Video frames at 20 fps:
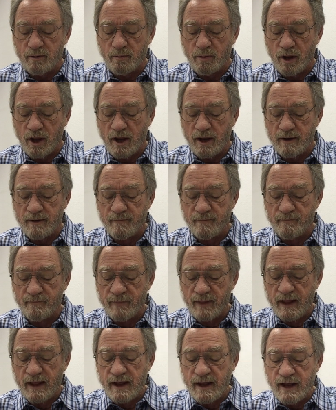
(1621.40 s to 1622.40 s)
the blood.
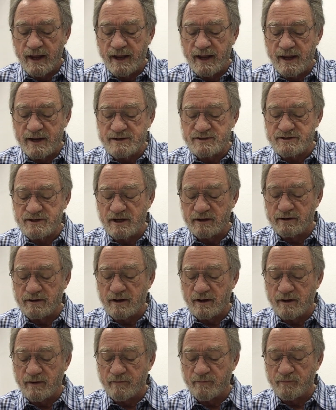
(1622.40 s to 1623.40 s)
And they sent
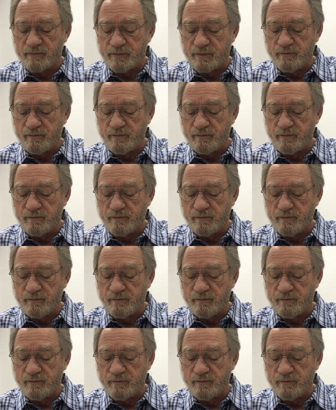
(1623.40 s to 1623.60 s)
the